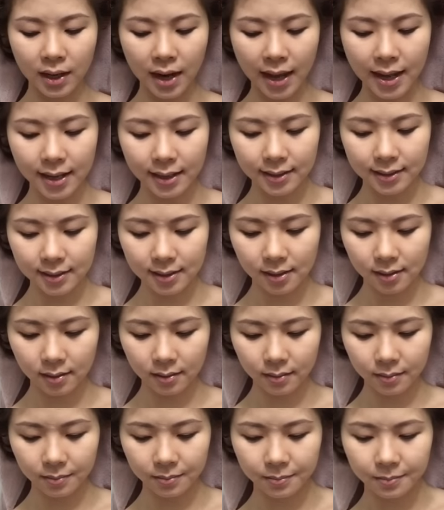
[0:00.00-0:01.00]
lights,
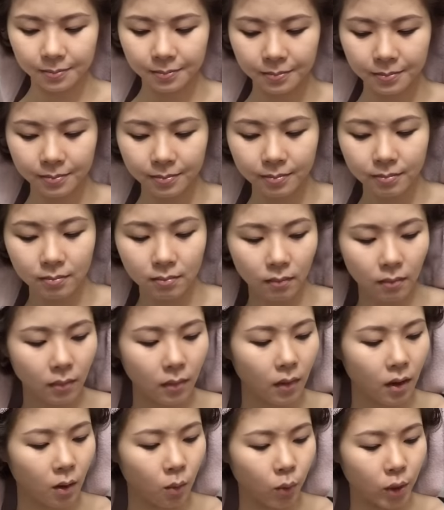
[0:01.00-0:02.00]

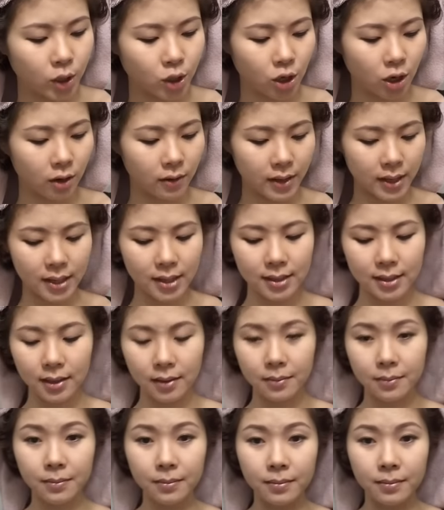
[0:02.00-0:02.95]
which are these.